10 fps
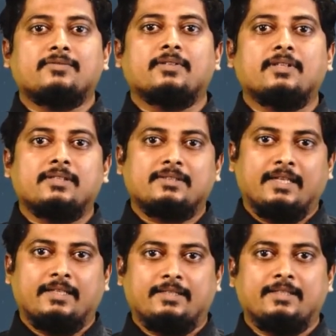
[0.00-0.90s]
for these
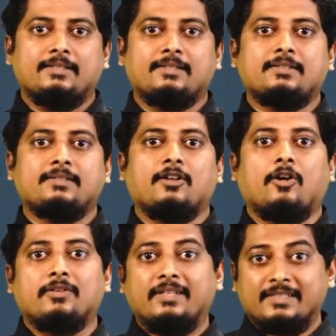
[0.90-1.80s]
sentences
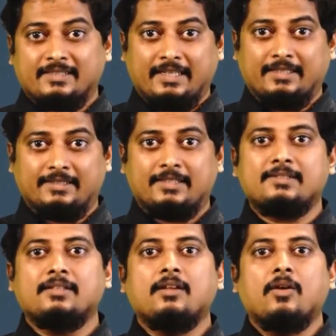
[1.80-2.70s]
or these tenses,